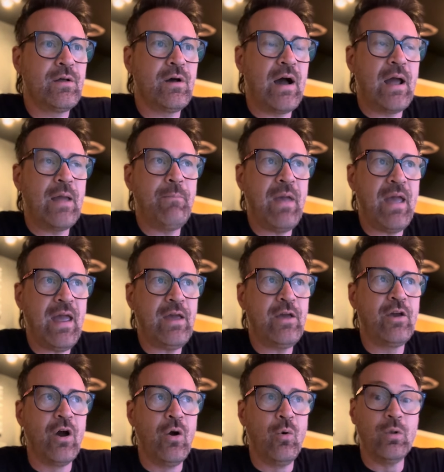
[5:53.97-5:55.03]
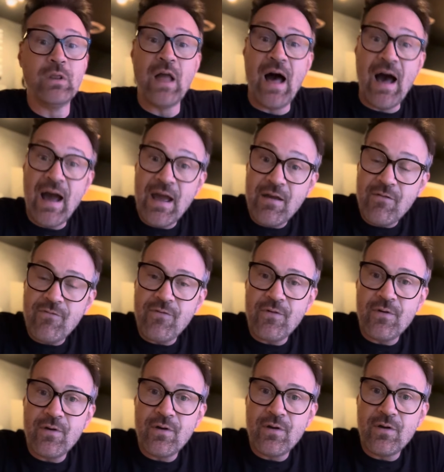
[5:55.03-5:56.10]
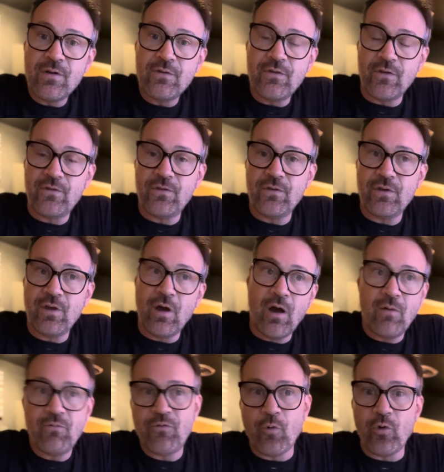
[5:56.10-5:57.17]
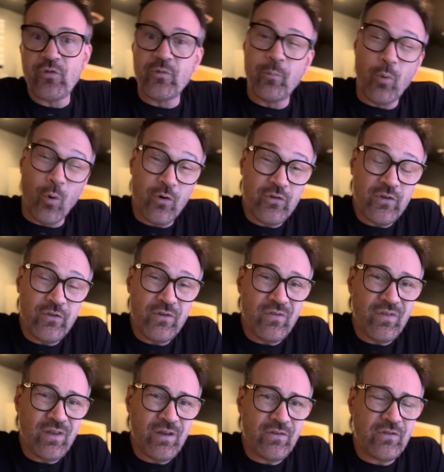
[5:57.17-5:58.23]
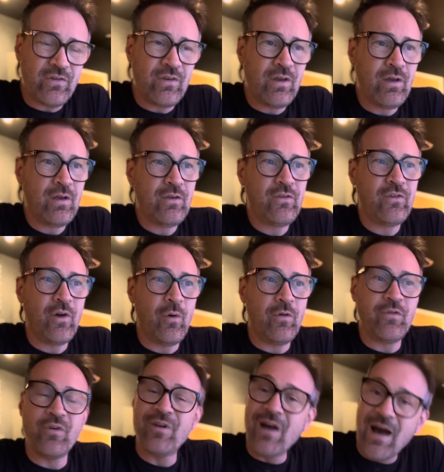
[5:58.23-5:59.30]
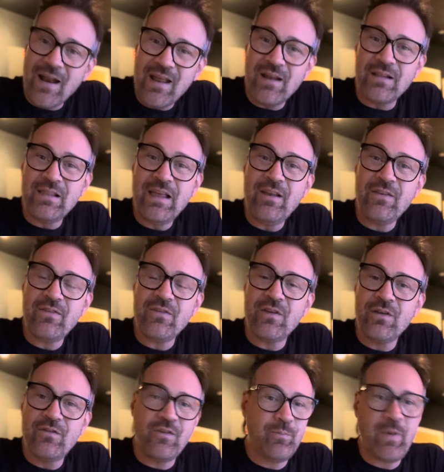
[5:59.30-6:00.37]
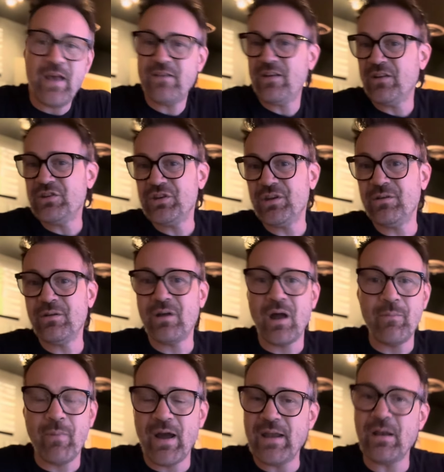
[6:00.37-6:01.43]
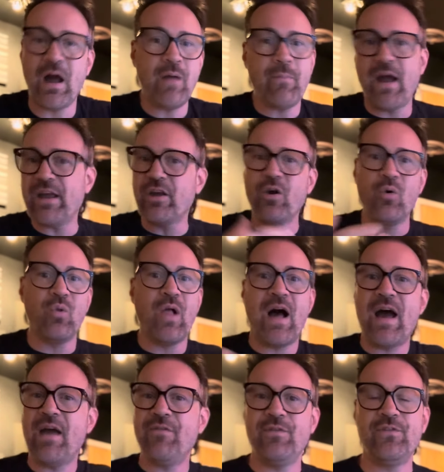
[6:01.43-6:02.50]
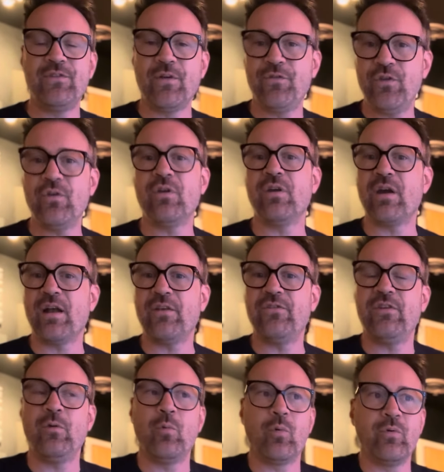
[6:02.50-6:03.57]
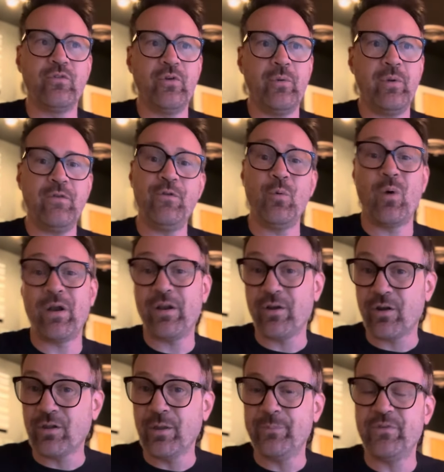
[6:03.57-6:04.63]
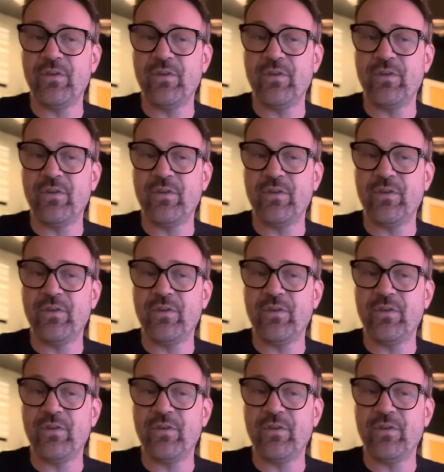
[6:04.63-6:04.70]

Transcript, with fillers: I may go live to see, uh, for some portions of this. So if you're not an elitist, just pay attention. I might I might go live and stuff so you can kind of see what we're doing if you want to hear clips